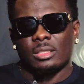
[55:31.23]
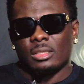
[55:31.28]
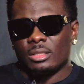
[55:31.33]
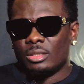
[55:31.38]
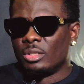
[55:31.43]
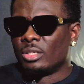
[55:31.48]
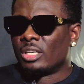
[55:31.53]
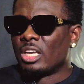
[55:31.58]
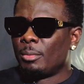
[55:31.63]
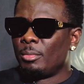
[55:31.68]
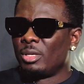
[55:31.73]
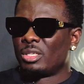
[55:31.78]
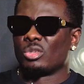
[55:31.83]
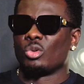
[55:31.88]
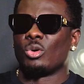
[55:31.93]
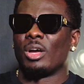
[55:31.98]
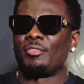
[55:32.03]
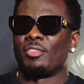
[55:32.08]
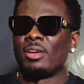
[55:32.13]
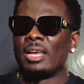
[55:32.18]
You get me? So
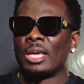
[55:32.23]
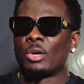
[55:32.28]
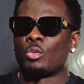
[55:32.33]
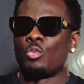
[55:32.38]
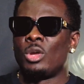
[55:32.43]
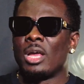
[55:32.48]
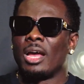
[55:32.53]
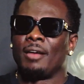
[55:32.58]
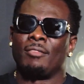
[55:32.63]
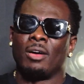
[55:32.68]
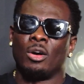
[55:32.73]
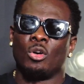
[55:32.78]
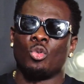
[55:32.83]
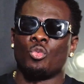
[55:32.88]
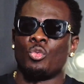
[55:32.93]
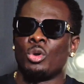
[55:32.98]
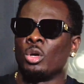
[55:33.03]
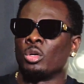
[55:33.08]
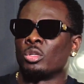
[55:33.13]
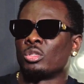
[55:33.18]
I feel like we have our own
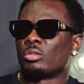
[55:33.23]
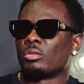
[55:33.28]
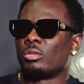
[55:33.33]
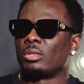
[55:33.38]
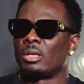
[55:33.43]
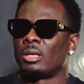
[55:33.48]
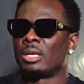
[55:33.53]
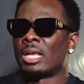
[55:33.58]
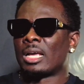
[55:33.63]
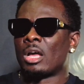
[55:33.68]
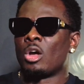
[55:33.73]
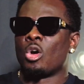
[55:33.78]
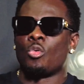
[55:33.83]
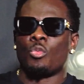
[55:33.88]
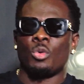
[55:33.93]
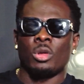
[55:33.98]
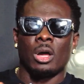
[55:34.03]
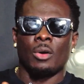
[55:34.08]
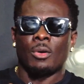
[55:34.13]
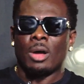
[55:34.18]
ways,
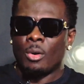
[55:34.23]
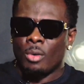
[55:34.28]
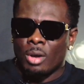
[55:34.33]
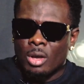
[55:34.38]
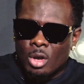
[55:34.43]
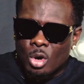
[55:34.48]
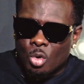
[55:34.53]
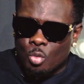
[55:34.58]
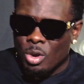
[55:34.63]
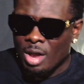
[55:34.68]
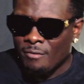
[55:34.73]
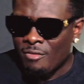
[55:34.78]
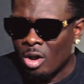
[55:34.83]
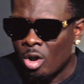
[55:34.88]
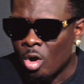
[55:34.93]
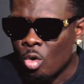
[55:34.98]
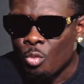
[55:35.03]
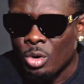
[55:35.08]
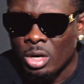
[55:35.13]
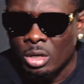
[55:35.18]
we have our
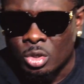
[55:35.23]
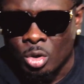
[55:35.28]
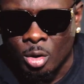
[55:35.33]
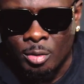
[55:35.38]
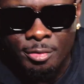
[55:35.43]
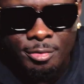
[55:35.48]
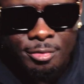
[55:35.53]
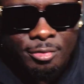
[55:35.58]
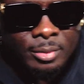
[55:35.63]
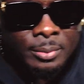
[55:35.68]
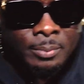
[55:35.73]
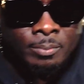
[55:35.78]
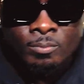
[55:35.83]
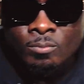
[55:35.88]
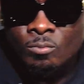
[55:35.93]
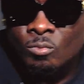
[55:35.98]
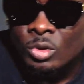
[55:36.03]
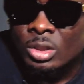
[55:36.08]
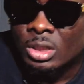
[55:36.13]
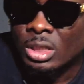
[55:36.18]
own ways of,
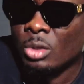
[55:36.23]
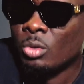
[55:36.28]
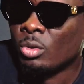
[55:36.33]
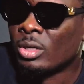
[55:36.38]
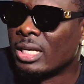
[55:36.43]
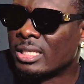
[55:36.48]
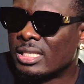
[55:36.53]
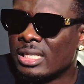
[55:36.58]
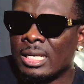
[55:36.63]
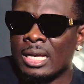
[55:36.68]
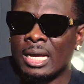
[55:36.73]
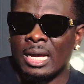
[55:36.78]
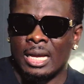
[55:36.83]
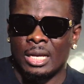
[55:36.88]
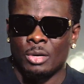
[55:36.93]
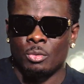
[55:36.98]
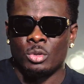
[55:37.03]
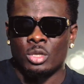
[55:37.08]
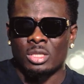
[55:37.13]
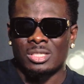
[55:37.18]
you know, getting high.
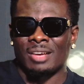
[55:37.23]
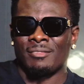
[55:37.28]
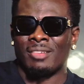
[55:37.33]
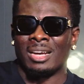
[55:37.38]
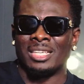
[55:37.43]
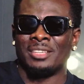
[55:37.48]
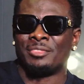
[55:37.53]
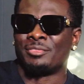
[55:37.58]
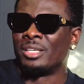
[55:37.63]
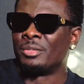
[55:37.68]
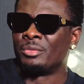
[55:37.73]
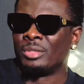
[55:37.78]
We just have our different